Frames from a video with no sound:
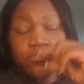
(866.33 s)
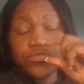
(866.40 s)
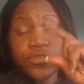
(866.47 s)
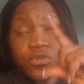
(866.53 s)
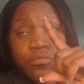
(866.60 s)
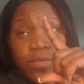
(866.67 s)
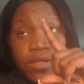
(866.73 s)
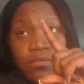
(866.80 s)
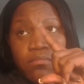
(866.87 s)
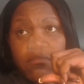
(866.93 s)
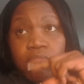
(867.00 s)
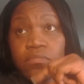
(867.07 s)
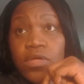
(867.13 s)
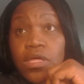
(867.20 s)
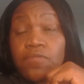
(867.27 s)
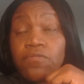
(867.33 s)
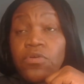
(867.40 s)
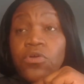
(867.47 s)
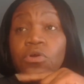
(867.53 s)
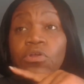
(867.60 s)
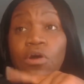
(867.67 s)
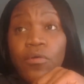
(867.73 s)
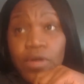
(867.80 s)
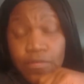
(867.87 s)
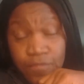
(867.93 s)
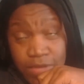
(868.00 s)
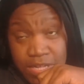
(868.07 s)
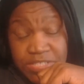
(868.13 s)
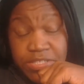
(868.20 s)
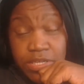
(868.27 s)
if you don't
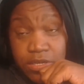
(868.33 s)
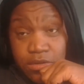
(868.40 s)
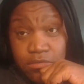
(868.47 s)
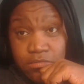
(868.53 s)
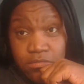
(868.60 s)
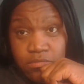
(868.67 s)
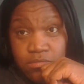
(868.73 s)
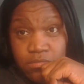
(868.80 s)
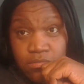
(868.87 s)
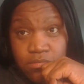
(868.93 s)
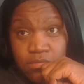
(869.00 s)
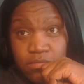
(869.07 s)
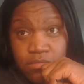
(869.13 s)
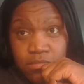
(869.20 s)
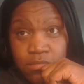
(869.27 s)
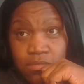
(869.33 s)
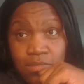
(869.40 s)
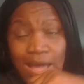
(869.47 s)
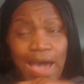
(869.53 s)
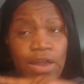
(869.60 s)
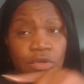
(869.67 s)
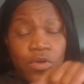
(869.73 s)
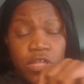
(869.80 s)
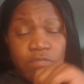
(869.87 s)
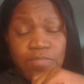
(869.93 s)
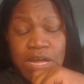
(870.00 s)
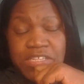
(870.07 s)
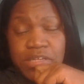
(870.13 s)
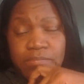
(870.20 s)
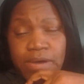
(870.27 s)
invest in you, how do you
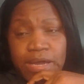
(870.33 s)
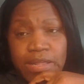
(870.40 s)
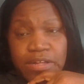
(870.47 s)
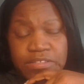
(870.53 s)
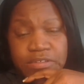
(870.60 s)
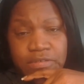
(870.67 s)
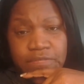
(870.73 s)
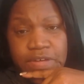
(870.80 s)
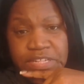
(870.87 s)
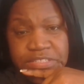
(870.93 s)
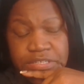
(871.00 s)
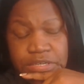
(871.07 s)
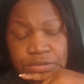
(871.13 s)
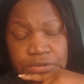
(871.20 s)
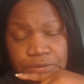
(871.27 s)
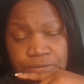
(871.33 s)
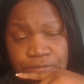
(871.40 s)
expect somebody else to invest in you?